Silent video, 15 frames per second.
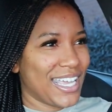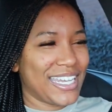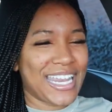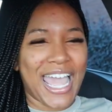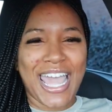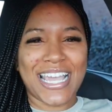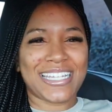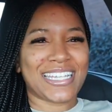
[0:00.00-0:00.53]

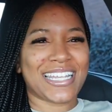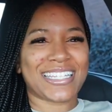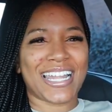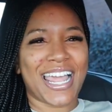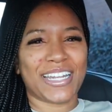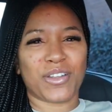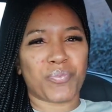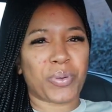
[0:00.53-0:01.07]
That is just
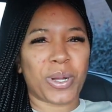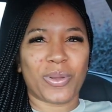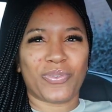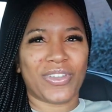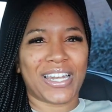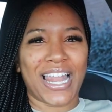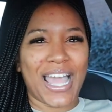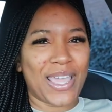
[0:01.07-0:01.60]
like the
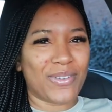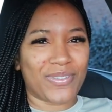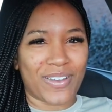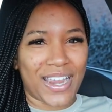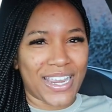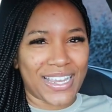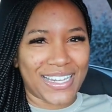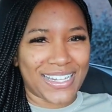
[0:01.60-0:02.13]
perfect life,
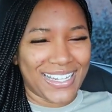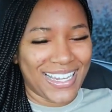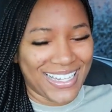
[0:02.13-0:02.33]
right?